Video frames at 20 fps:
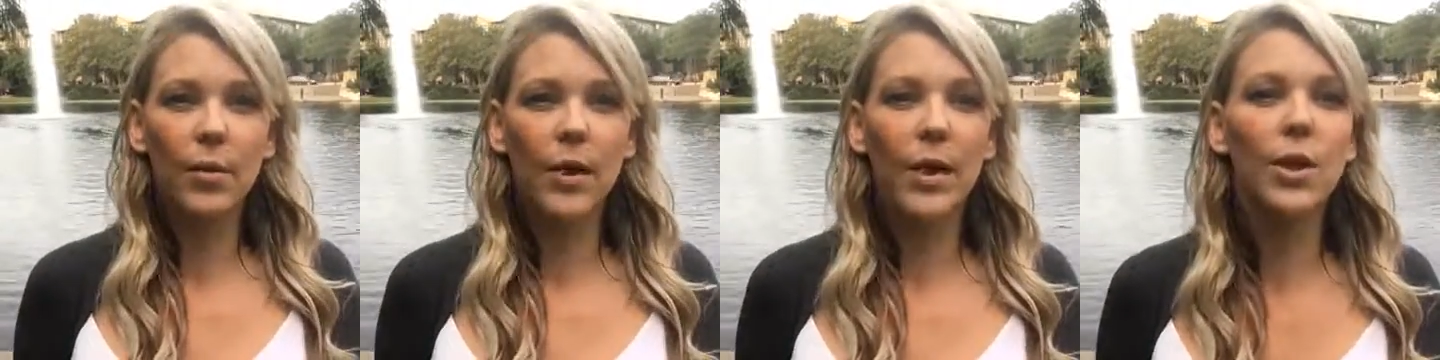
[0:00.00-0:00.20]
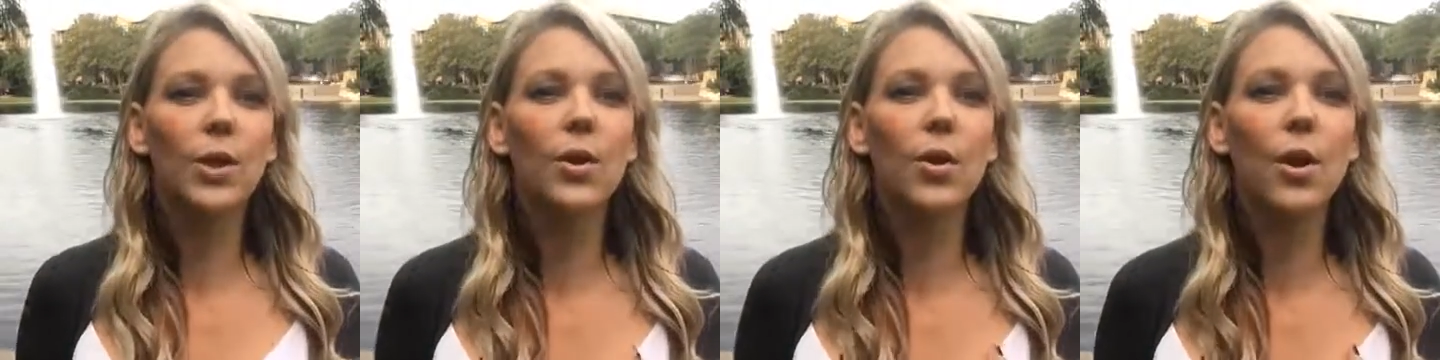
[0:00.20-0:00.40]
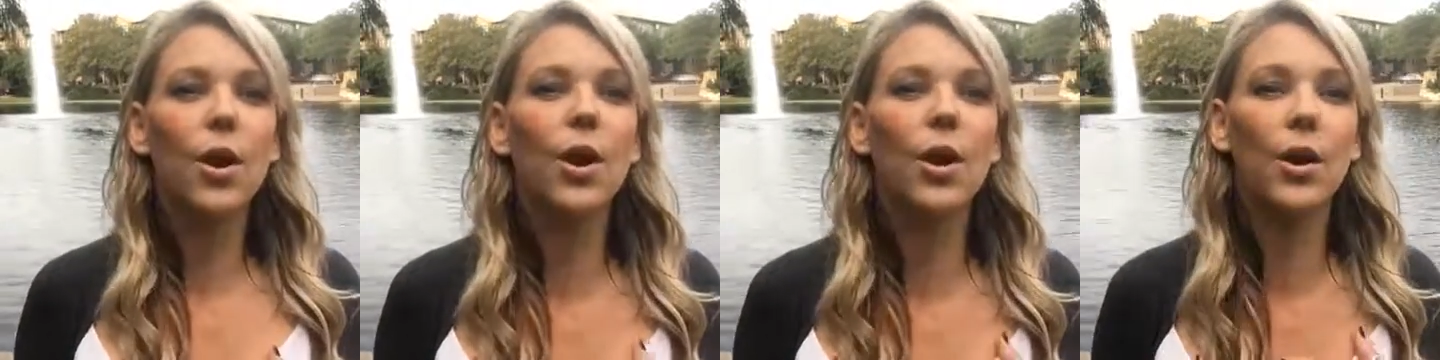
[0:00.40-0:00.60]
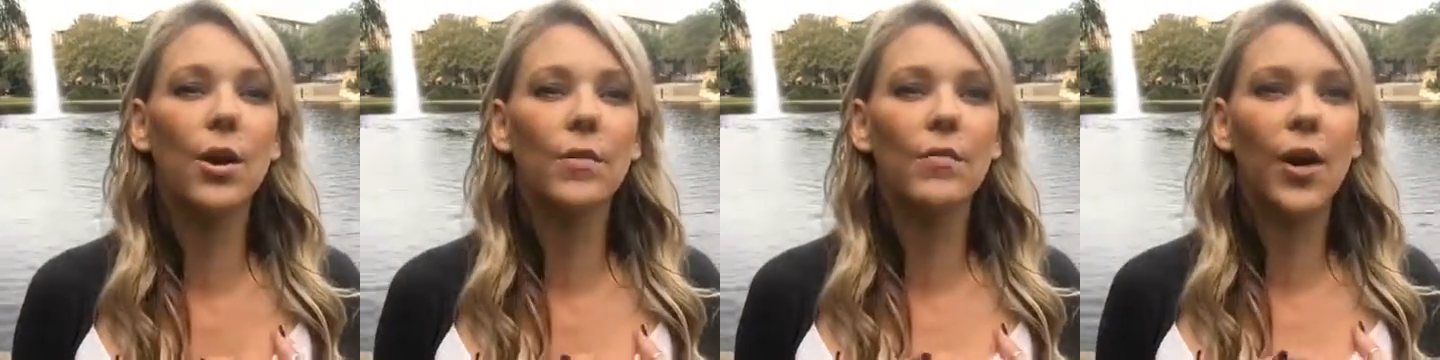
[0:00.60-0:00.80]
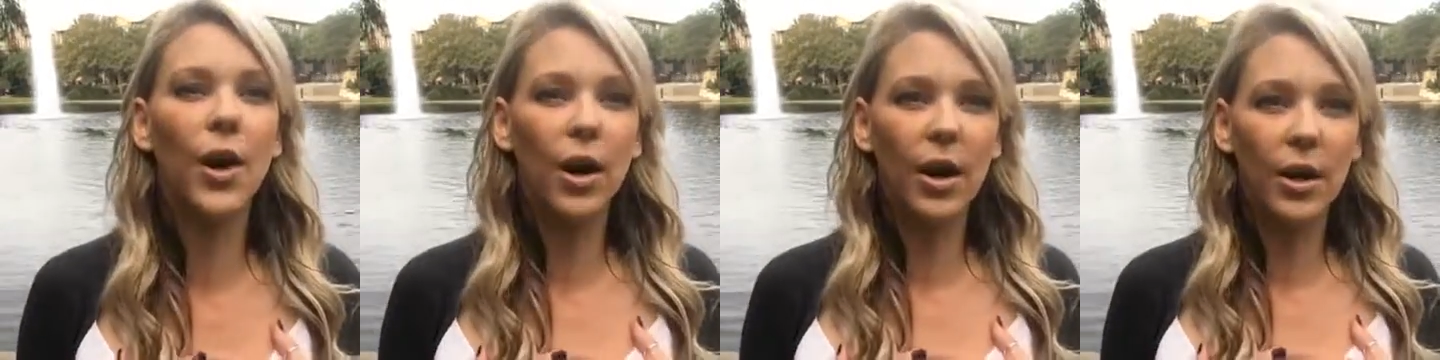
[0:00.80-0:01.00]
in your heart
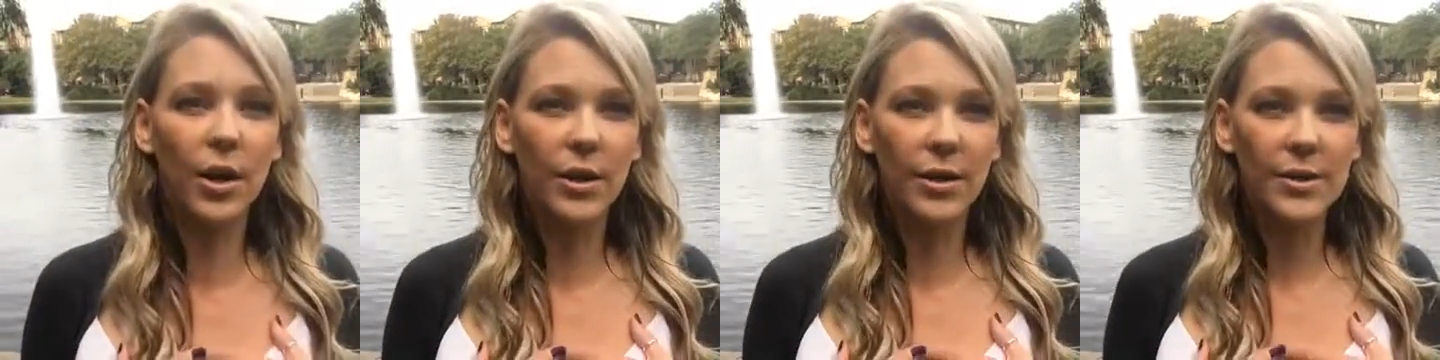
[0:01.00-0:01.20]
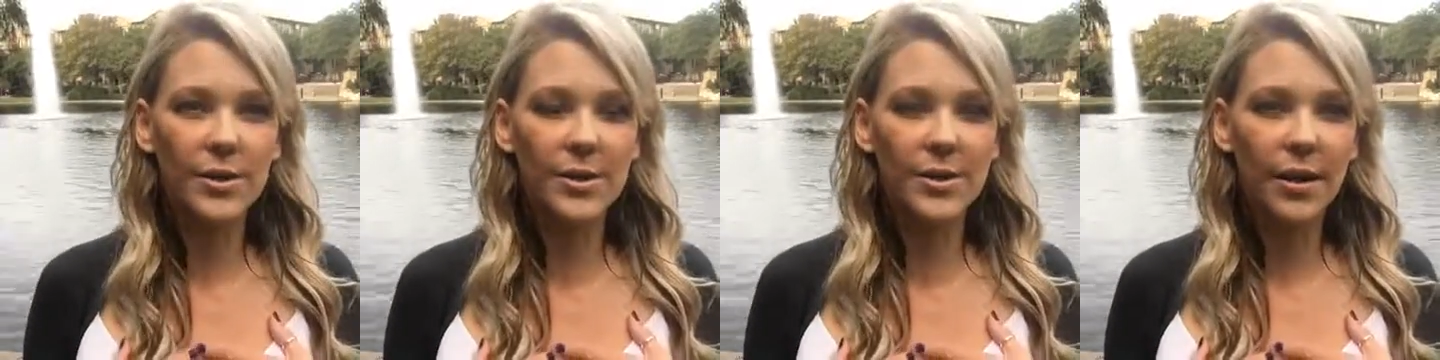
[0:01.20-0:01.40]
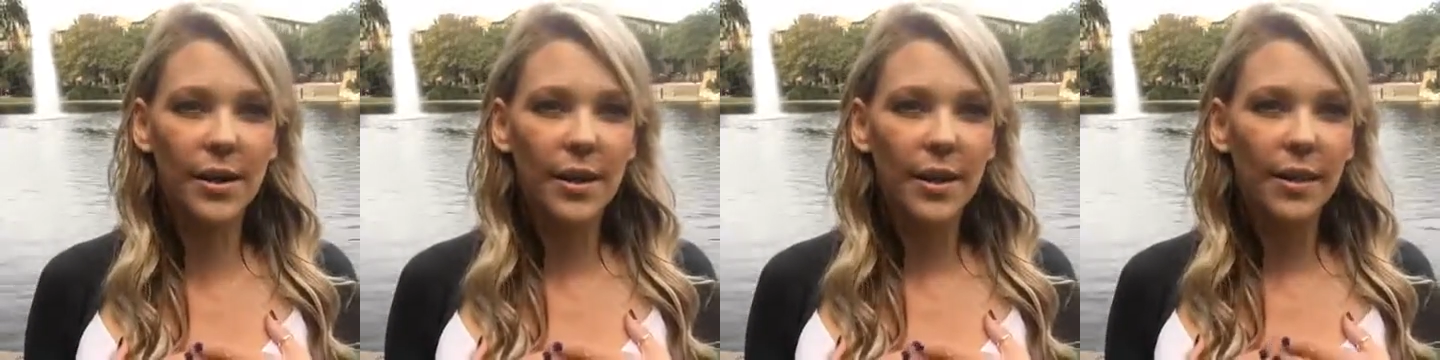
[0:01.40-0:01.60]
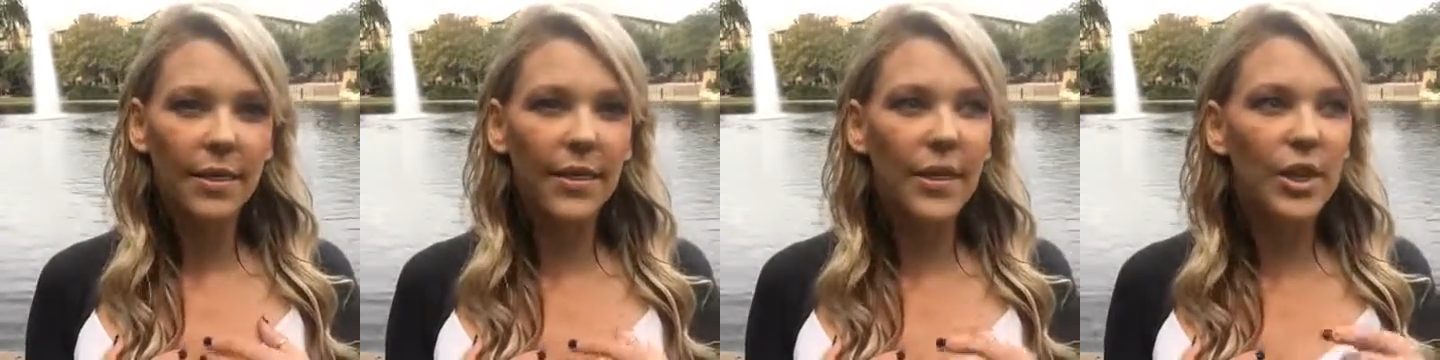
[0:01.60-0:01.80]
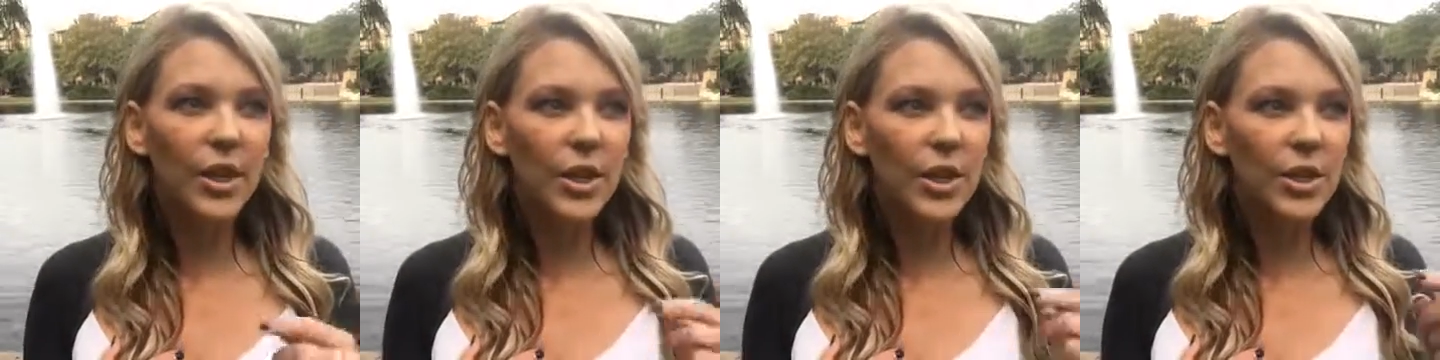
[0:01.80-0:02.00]
of hearts
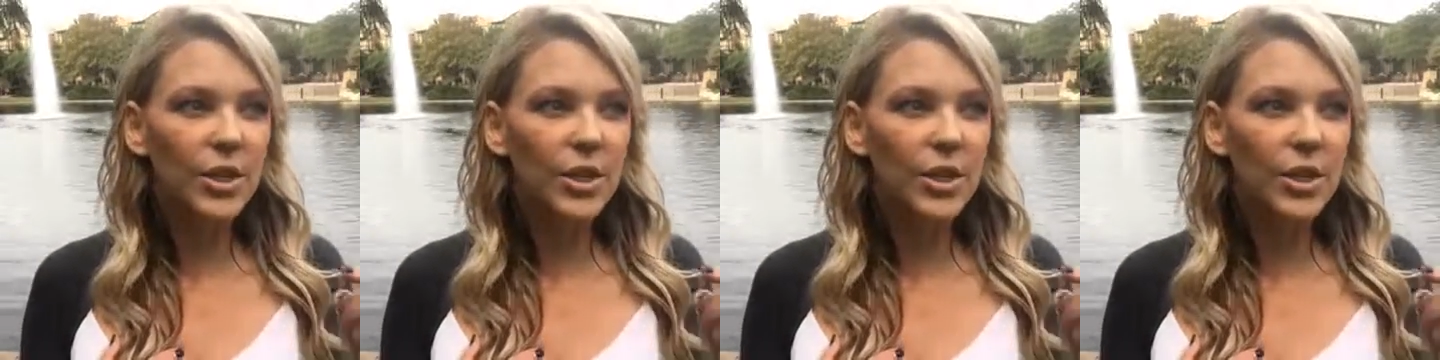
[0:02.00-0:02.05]
that